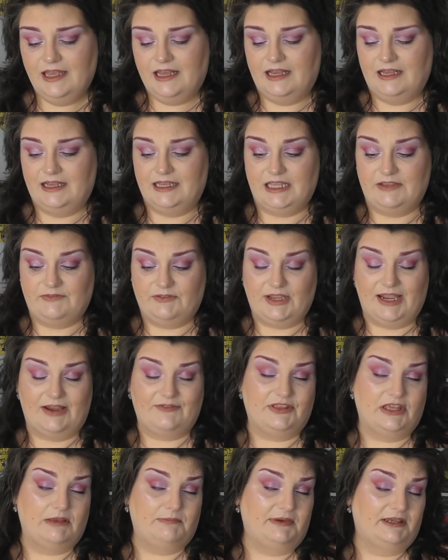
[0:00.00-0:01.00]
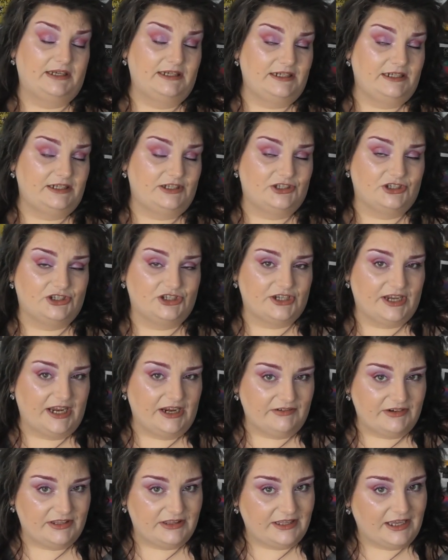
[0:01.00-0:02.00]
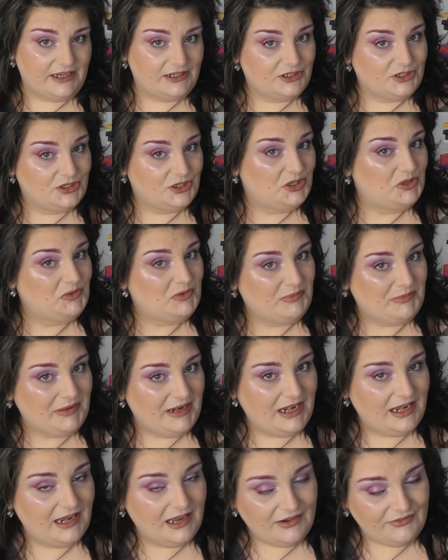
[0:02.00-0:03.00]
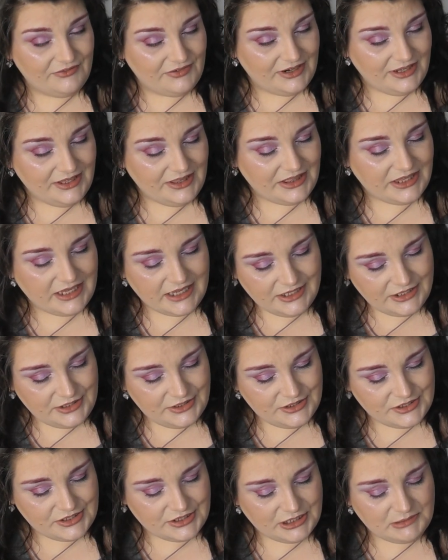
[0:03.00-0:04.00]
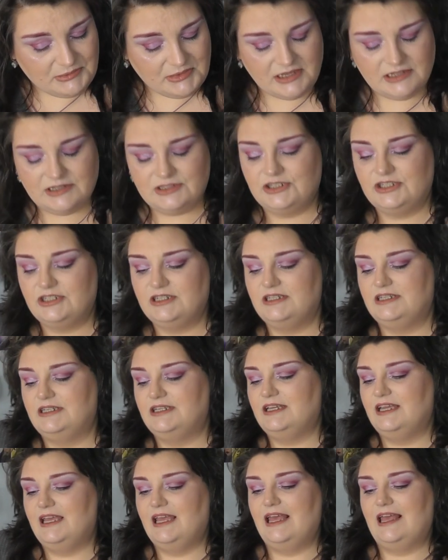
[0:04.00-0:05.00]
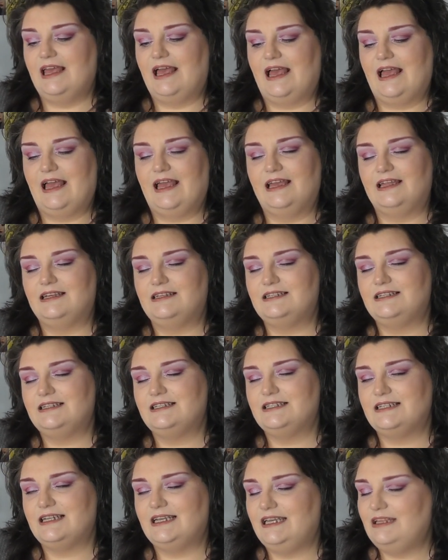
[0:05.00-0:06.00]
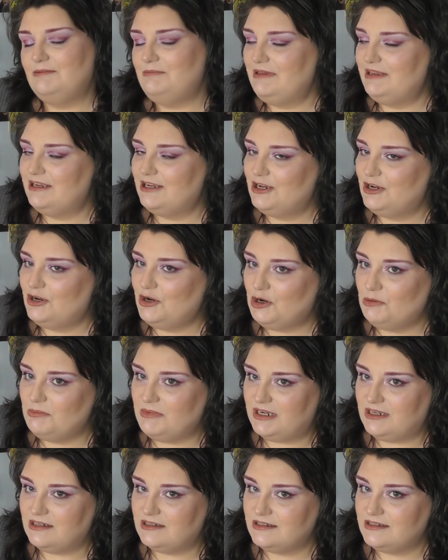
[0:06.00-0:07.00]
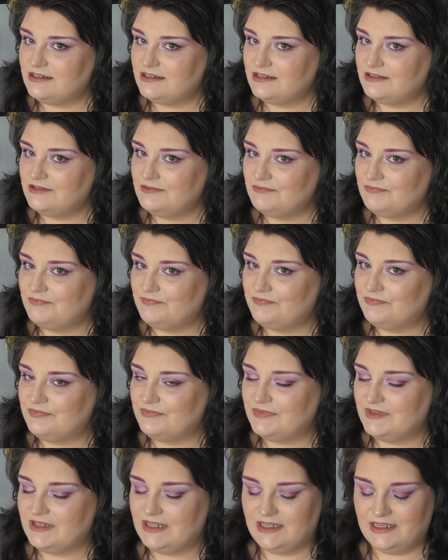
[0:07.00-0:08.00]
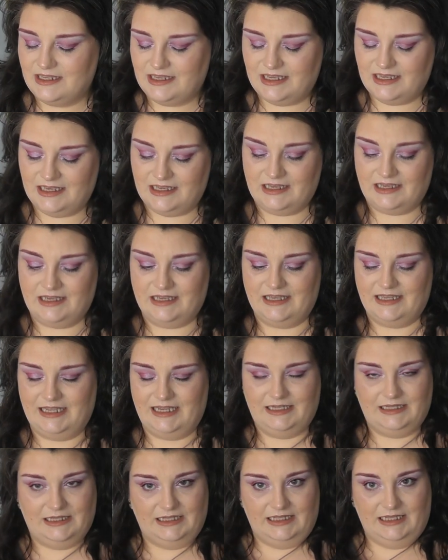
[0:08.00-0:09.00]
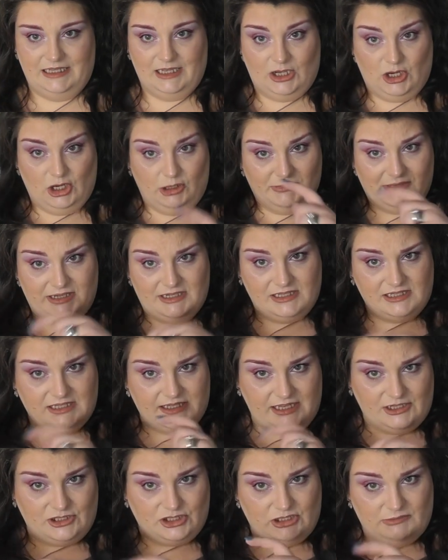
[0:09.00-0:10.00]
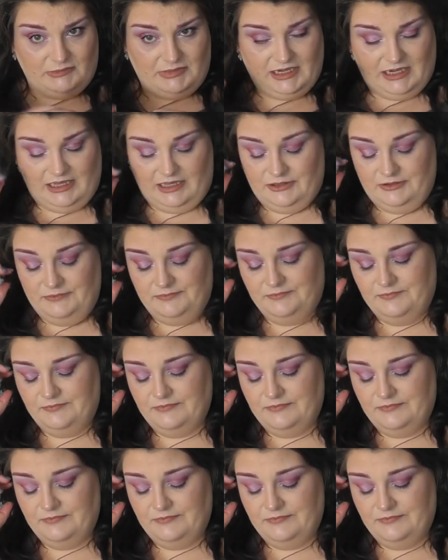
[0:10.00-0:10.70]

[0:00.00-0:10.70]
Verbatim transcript: If you have the ability to share it, that too would be lovely. Thank you so much. And leave me a comment in the comments section below.